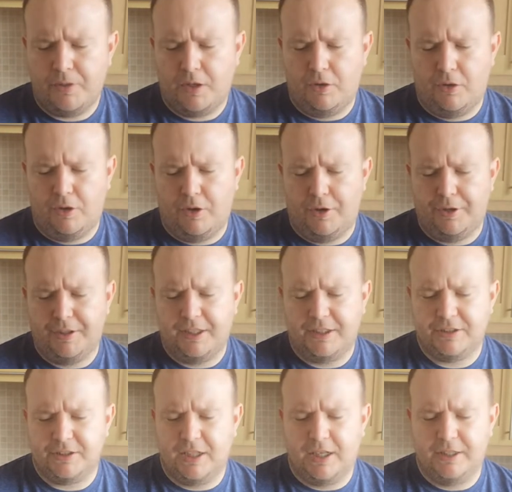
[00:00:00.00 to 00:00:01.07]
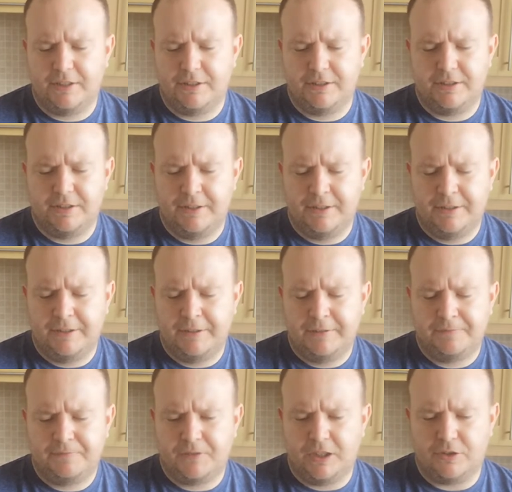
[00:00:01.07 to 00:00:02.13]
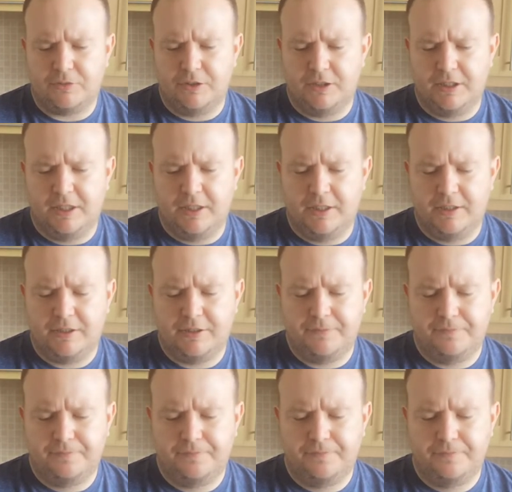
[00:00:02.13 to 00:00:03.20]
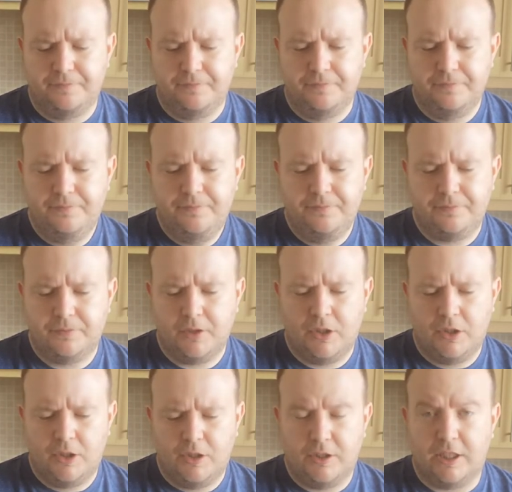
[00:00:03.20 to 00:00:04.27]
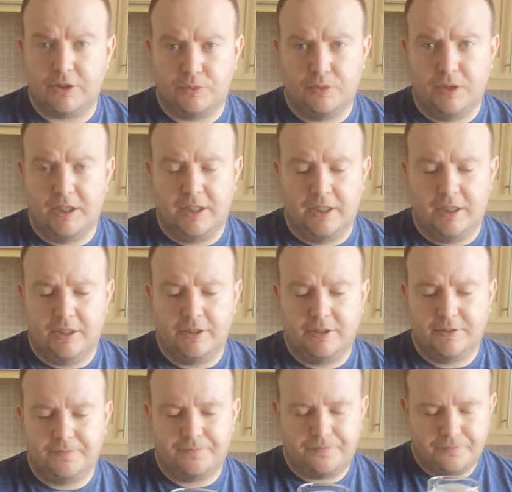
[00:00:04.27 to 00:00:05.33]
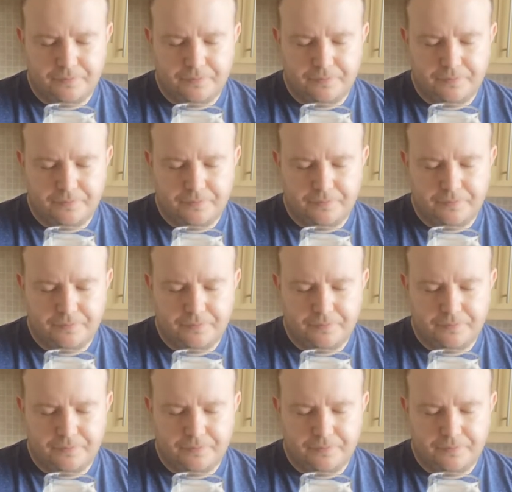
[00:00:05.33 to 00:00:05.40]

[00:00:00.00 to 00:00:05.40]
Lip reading: Oh, that's nice. That's really nice. That's really nice.